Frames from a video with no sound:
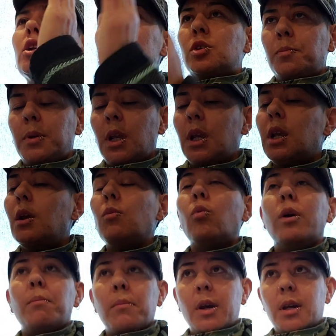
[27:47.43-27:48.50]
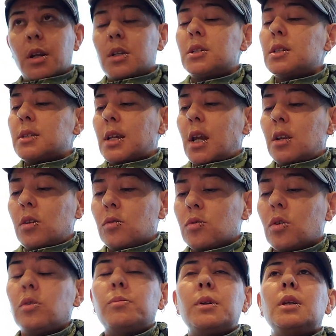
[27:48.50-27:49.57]
To me, what matters is that you
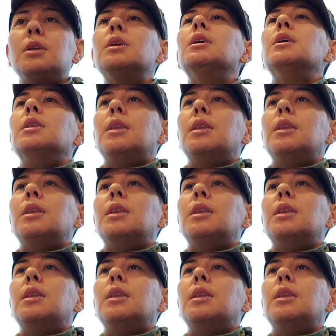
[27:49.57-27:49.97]
told me